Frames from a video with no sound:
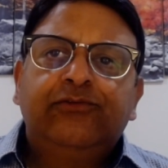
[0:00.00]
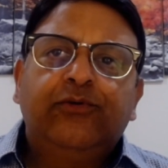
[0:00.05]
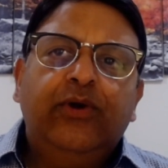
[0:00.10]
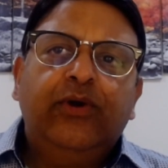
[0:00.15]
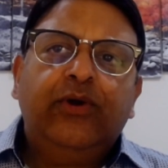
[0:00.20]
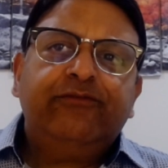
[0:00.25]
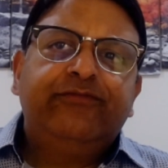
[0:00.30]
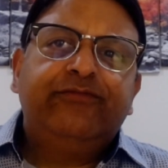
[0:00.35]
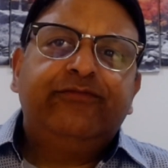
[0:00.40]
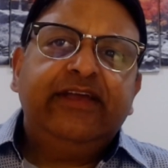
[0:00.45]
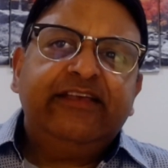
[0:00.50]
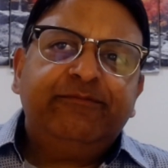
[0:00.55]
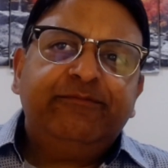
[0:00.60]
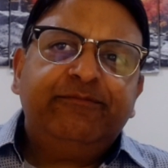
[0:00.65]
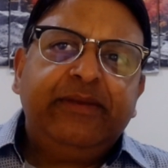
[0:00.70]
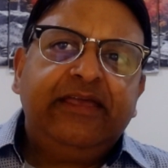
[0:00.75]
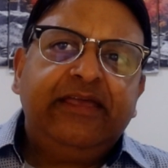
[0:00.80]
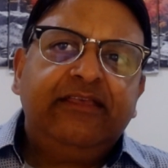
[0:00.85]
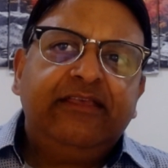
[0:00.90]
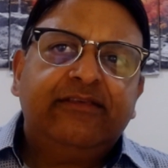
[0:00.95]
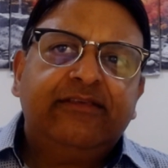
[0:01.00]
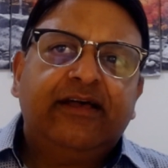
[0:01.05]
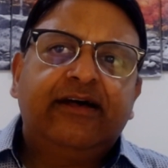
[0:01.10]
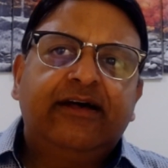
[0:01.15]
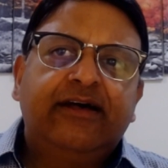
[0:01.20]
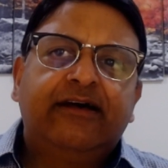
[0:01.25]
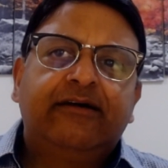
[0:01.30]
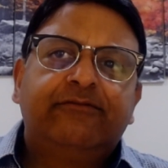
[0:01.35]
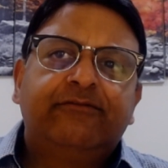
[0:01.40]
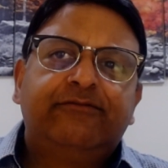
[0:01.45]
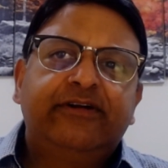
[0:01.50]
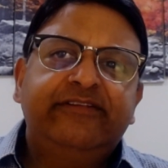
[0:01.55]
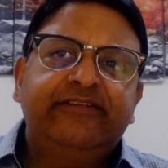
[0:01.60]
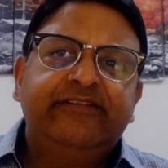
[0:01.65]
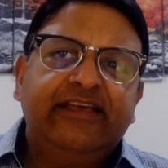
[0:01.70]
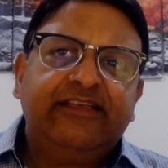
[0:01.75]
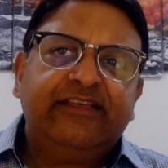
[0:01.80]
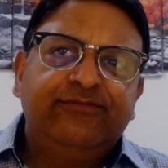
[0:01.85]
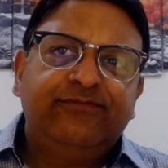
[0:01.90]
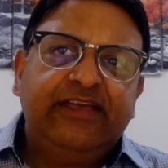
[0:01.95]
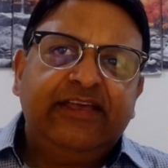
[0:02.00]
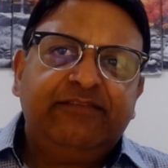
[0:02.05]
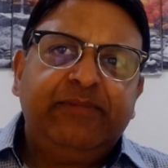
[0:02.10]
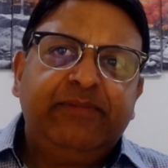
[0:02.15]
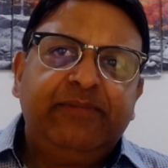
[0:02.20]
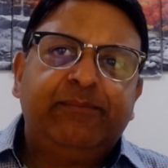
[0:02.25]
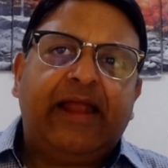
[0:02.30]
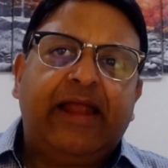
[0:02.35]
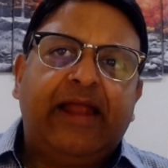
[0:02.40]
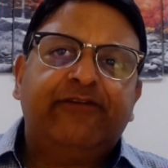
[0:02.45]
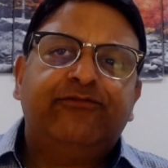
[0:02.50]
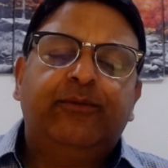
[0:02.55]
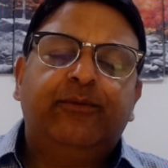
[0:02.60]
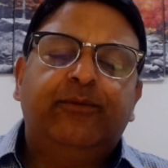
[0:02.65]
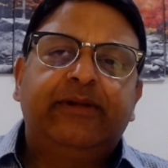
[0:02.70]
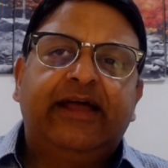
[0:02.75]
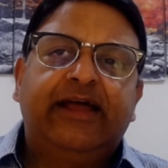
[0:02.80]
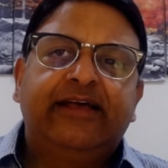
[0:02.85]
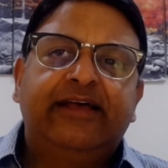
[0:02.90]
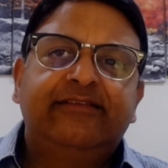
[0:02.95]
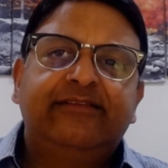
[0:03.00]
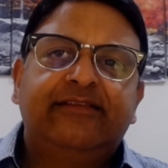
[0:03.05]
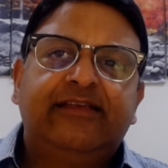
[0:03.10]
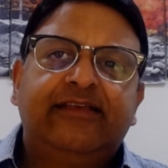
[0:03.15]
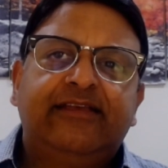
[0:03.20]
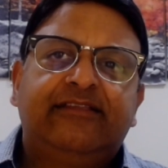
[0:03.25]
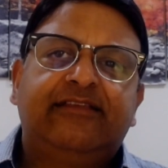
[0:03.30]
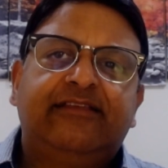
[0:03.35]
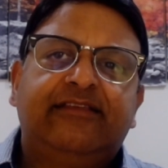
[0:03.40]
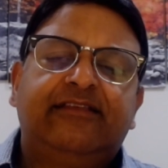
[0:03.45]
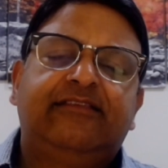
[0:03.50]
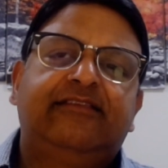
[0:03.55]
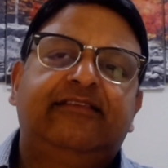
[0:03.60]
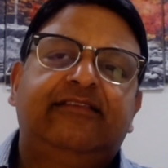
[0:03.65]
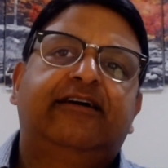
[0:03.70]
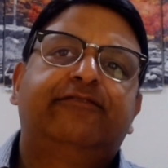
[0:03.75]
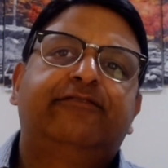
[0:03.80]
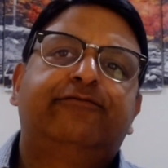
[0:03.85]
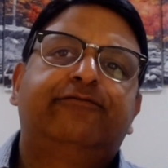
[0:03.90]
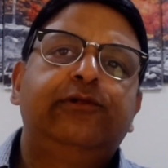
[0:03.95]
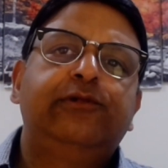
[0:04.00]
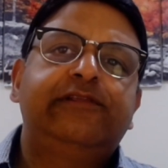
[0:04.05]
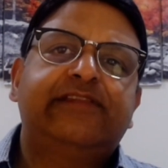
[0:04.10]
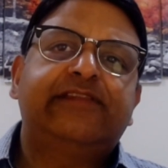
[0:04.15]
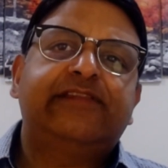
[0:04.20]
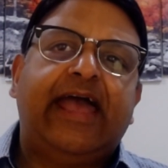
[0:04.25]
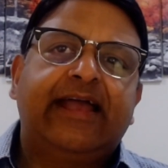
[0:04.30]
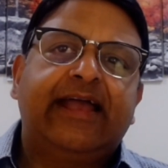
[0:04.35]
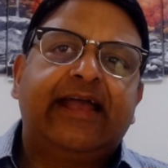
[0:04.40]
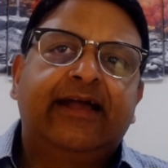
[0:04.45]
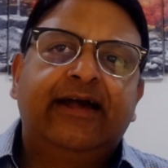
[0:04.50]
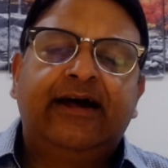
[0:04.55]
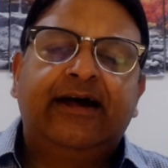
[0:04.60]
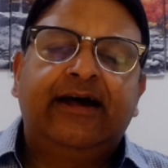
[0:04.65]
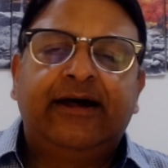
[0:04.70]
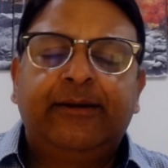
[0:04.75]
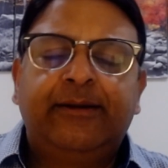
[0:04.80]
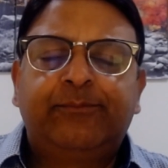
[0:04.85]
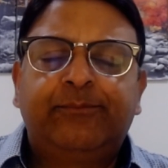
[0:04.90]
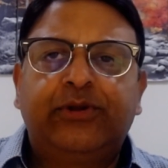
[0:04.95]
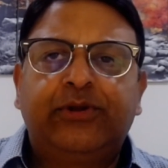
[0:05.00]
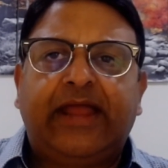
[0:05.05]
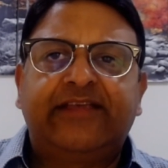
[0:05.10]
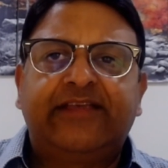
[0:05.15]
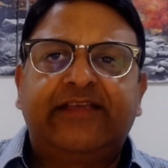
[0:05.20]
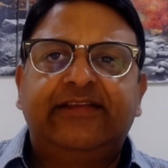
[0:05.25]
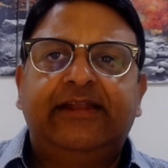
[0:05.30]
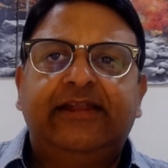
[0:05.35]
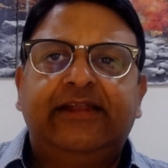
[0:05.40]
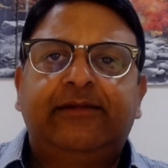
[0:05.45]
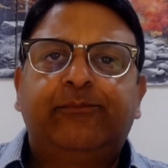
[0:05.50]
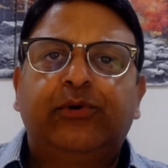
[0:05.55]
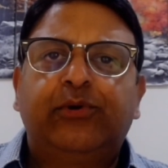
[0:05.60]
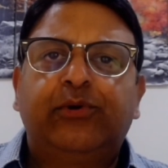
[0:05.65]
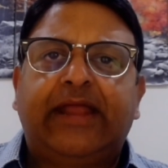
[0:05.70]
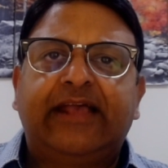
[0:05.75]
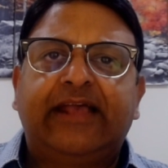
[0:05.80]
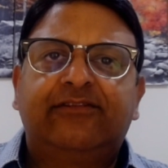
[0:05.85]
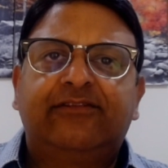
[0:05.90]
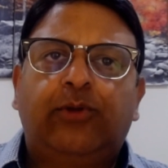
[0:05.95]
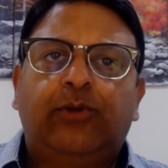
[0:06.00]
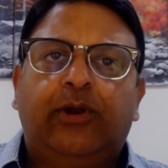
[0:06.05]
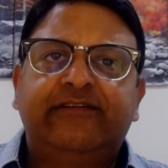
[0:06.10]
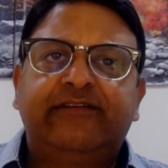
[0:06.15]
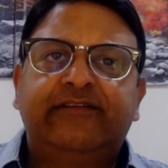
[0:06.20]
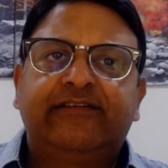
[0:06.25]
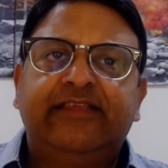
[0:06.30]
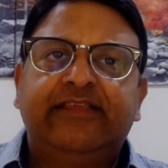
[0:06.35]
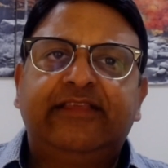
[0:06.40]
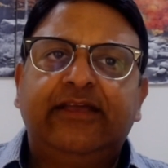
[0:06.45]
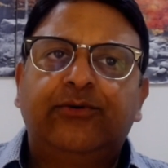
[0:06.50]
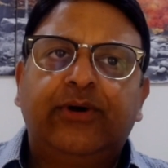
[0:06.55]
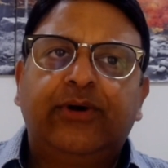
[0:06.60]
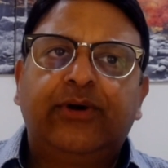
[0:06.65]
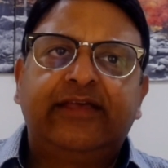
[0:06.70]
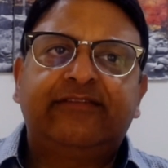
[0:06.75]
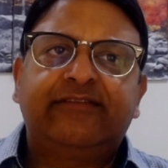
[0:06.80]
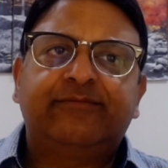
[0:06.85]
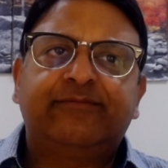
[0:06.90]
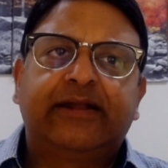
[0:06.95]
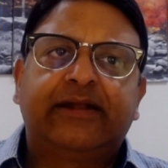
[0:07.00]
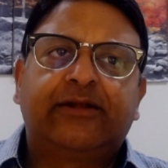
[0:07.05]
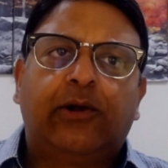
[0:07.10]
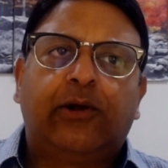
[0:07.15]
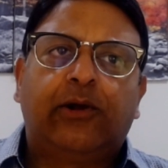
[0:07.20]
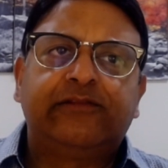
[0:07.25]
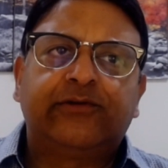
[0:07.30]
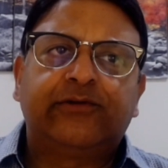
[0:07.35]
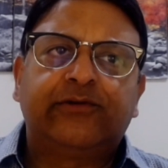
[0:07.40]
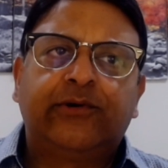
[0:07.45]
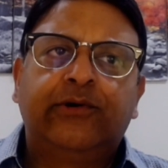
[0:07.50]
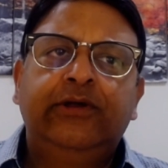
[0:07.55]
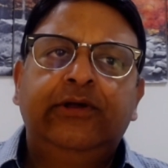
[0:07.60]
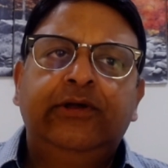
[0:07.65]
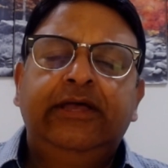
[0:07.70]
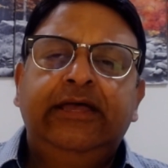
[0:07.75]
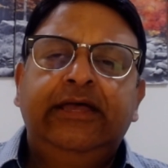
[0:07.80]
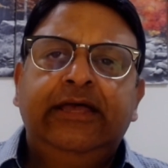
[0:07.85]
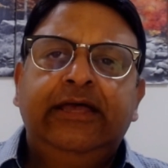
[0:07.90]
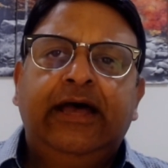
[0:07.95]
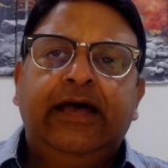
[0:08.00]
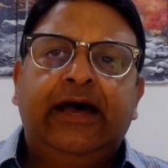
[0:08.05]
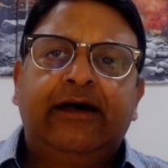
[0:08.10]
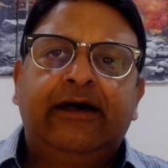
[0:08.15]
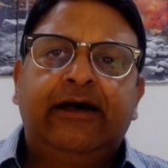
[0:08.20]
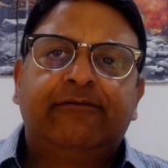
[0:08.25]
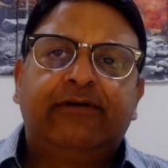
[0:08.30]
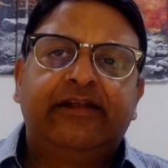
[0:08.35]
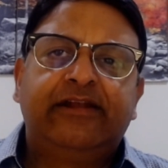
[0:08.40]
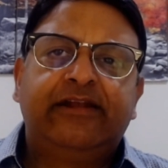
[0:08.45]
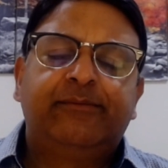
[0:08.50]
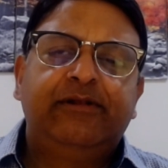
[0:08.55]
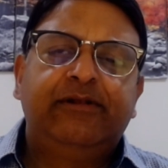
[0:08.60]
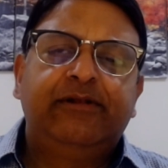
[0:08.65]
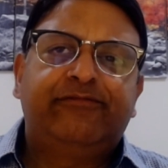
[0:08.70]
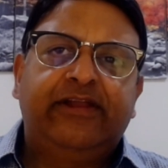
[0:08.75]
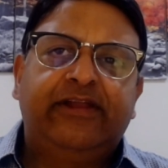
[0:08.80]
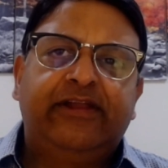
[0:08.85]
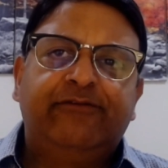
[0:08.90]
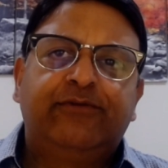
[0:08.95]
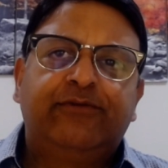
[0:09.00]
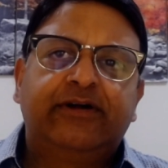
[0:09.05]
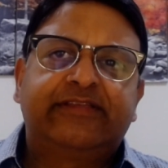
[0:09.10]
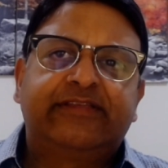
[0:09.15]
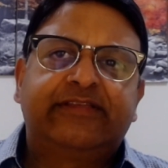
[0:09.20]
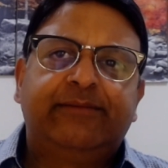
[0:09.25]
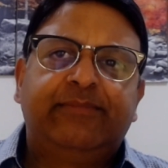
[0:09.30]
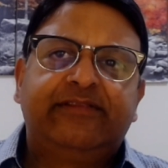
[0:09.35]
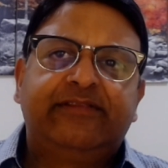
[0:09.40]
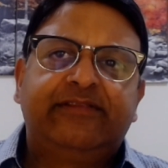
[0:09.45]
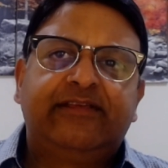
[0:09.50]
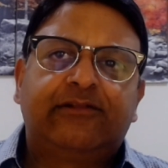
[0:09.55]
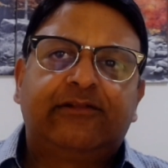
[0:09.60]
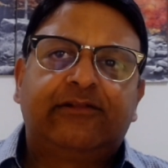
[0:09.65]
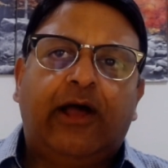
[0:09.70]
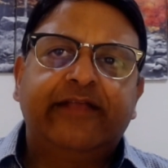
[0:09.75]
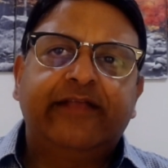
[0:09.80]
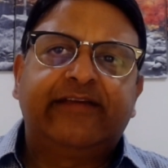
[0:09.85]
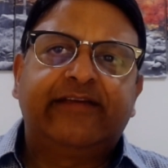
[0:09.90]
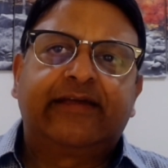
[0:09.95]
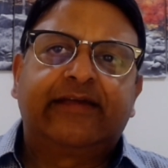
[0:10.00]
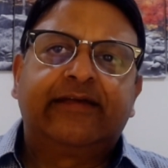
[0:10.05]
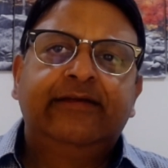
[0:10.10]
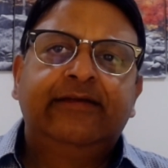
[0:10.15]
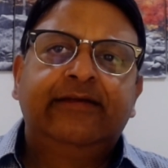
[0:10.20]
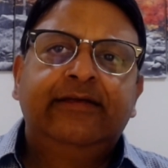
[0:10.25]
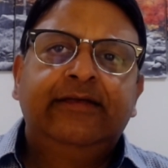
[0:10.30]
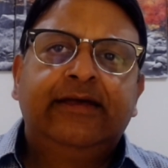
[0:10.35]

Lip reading: So what Virsec's VSP platform does, it is a full stack protection. It protects not just the OS, but also vulnerable frameworks and business logic.